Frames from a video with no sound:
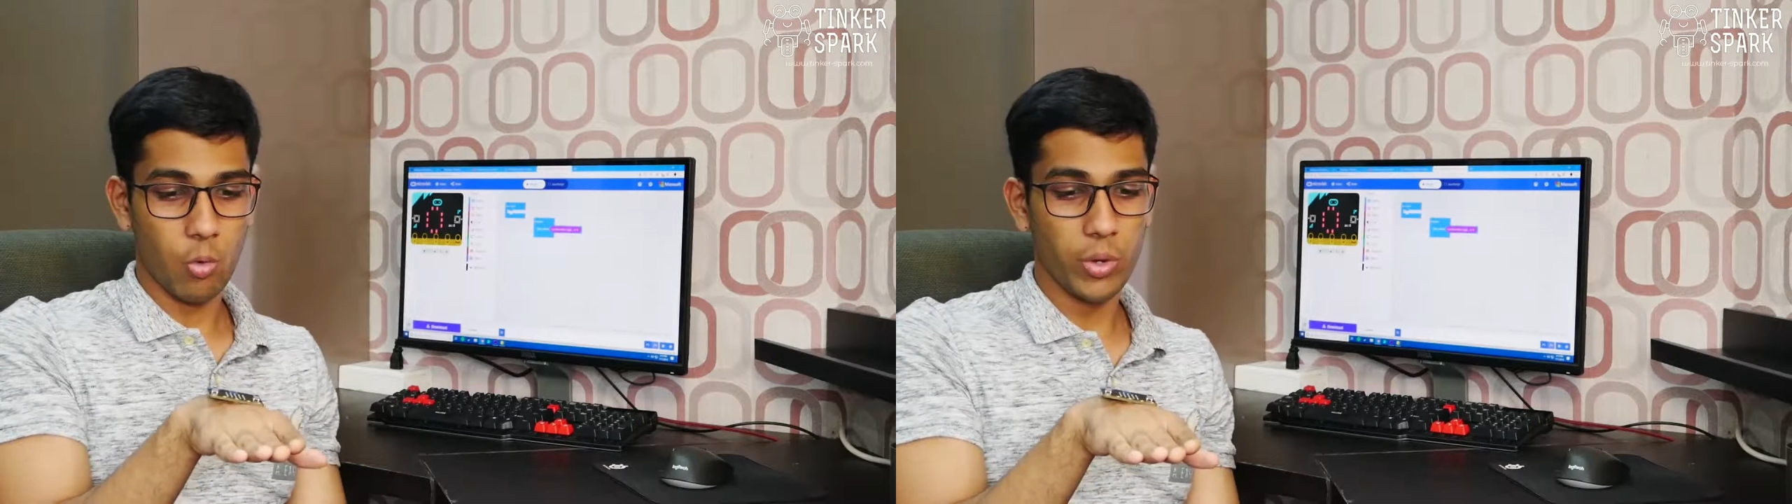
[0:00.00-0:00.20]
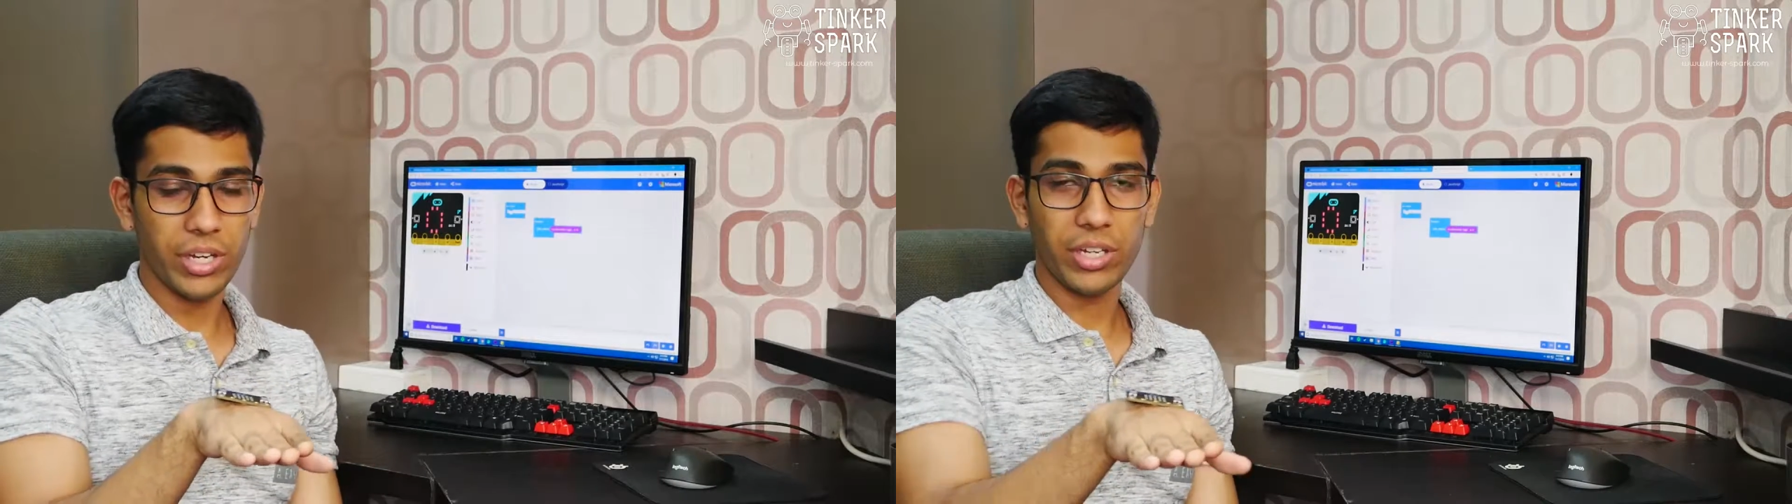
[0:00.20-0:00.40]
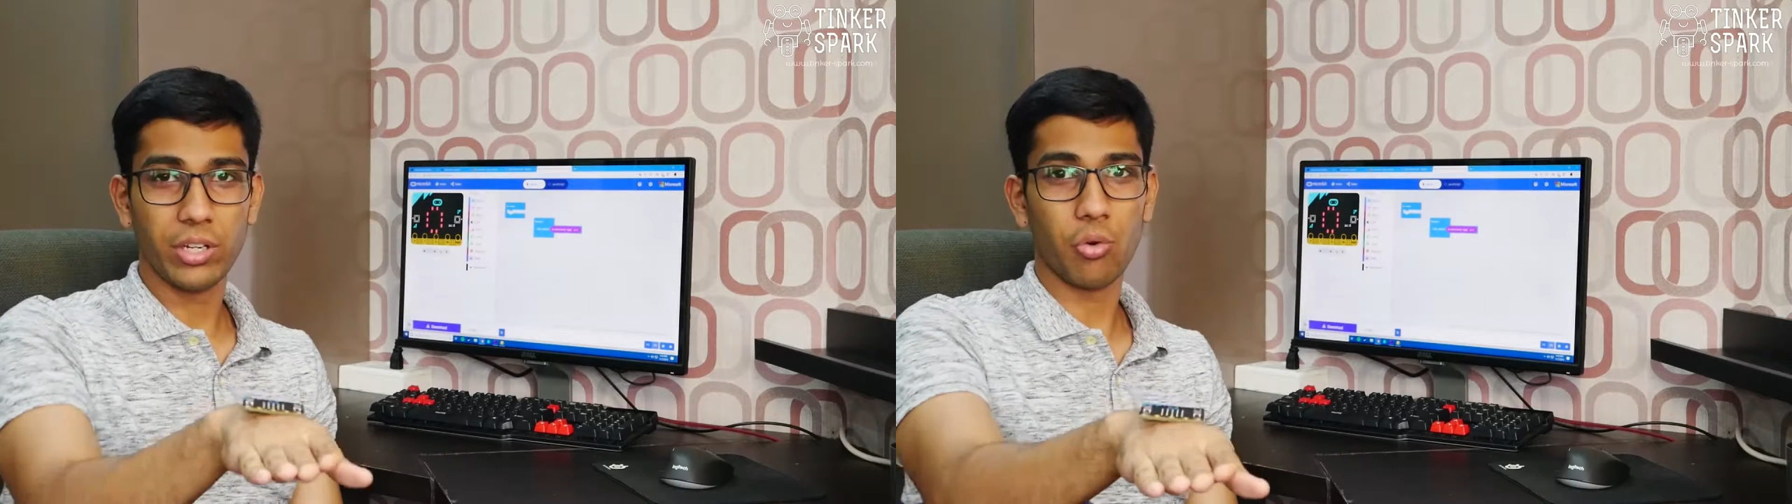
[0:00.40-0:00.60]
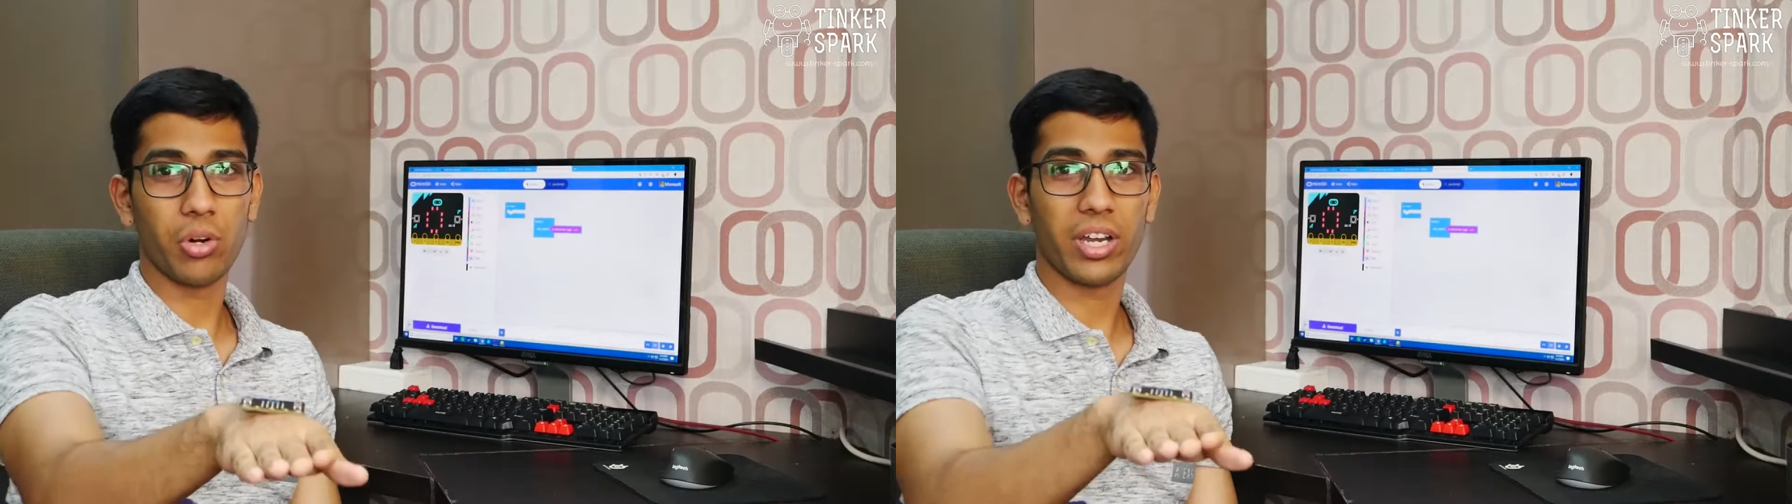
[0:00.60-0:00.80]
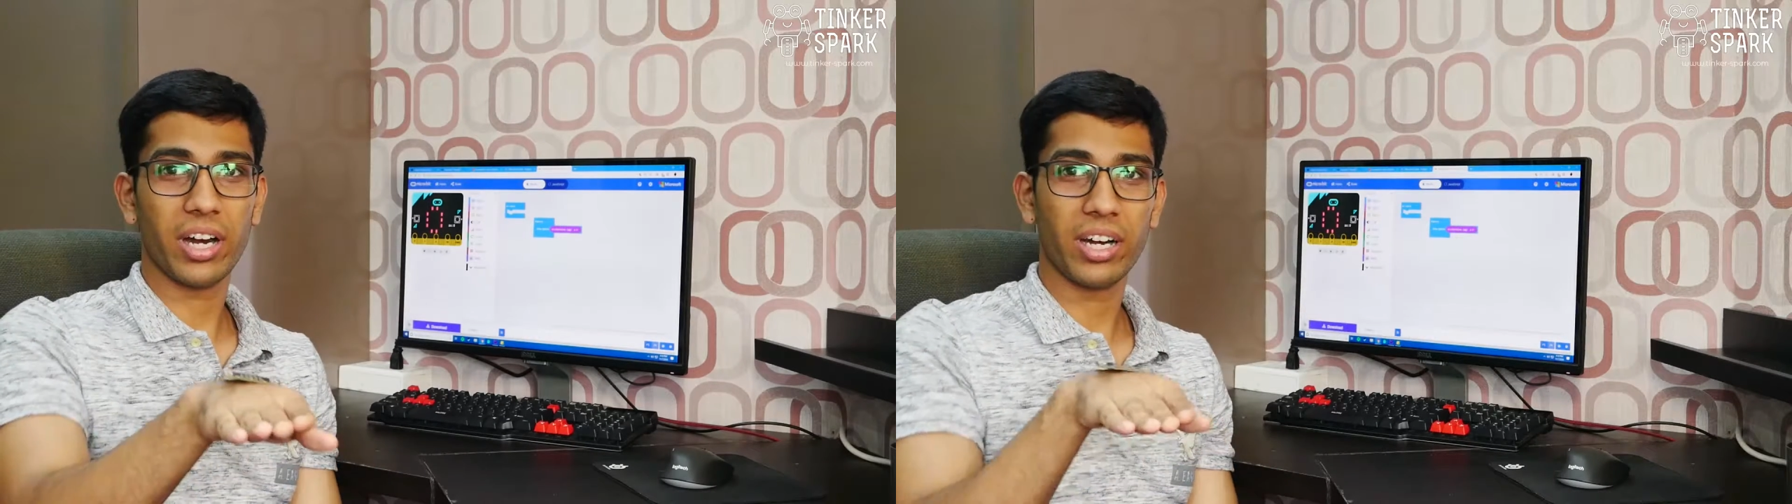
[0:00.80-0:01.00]
we
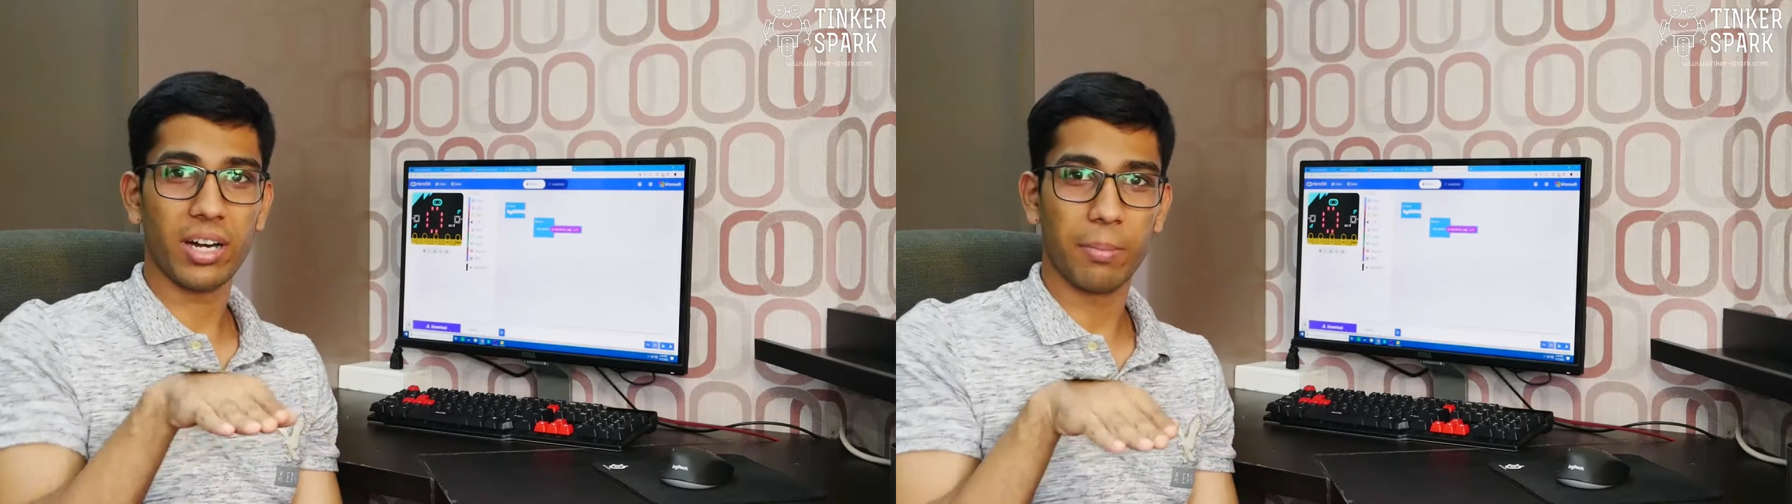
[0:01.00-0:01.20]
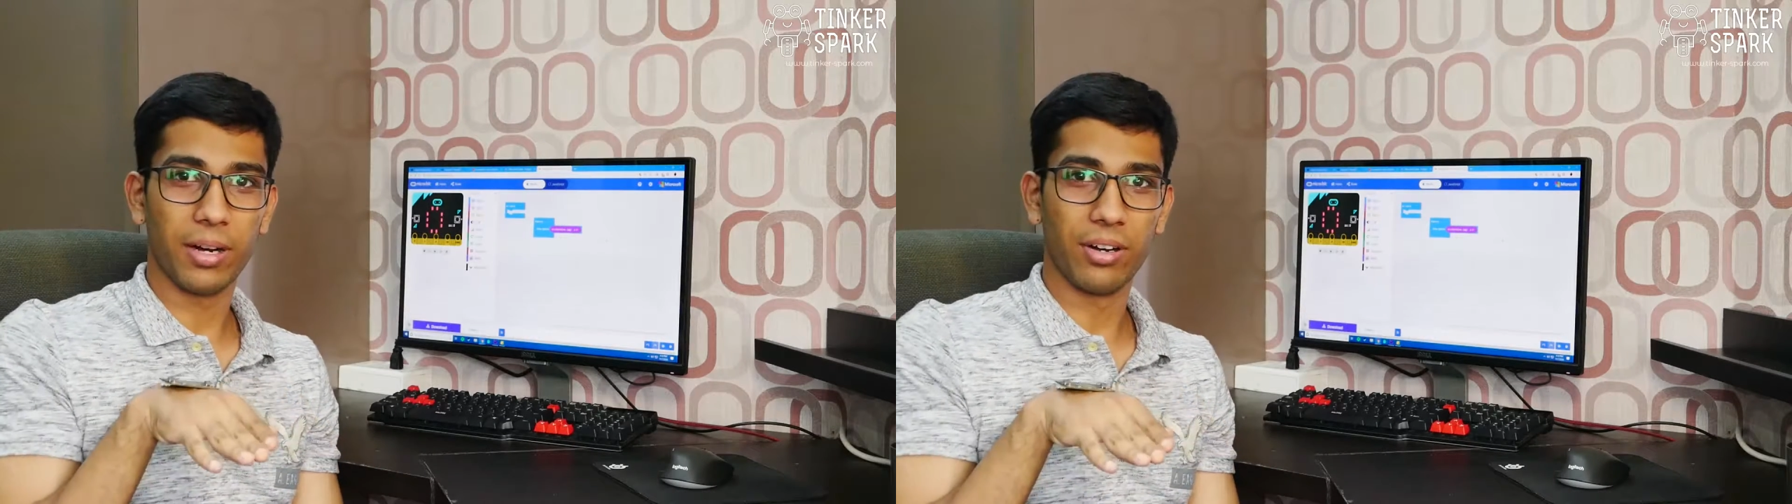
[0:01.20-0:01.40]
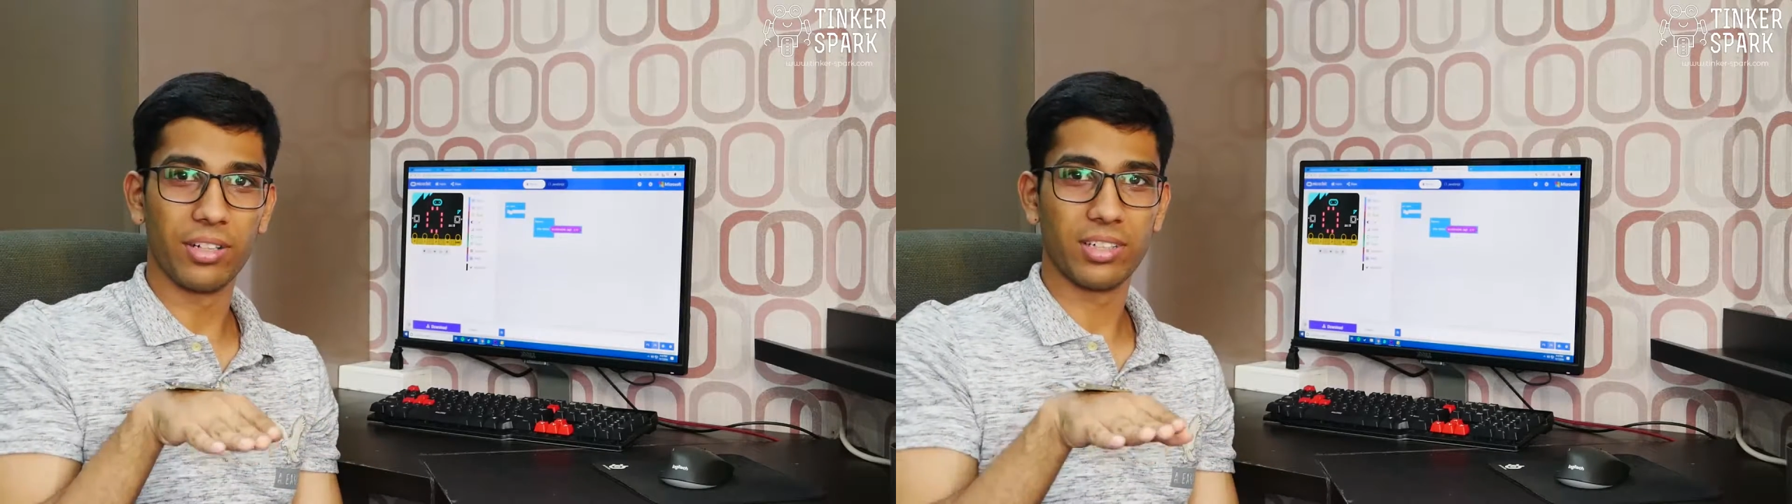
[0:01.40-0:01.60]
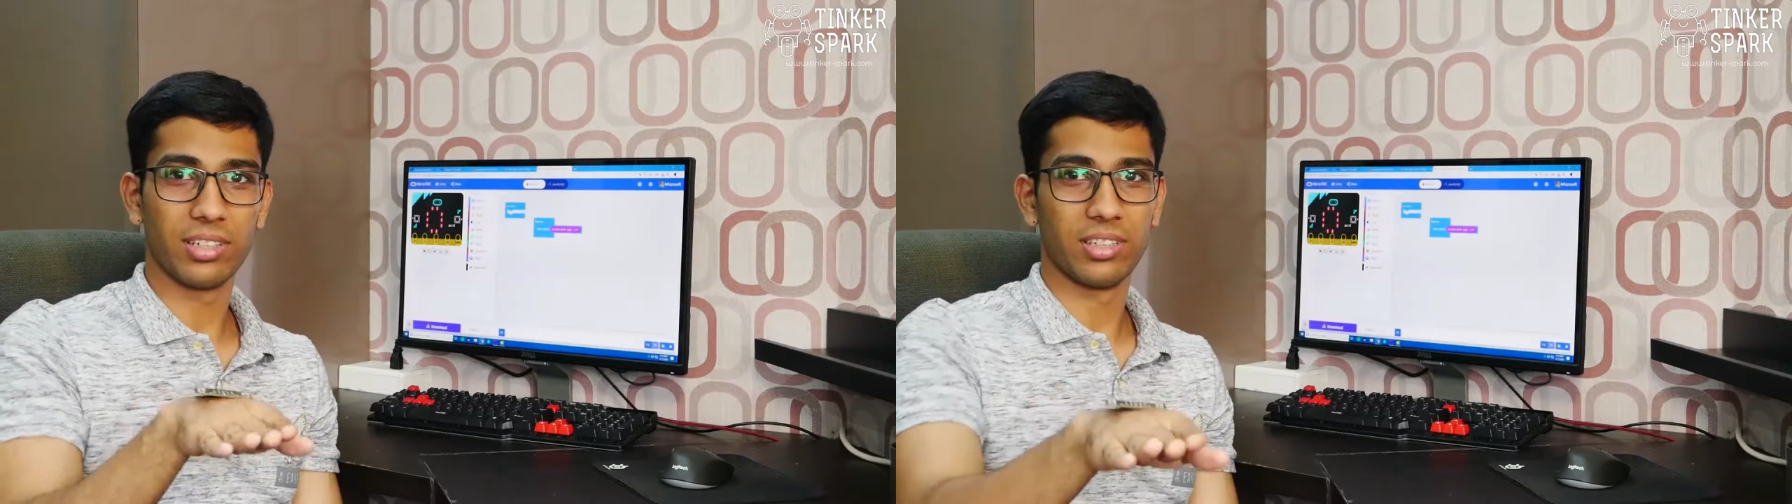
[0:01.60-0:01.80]
don't care about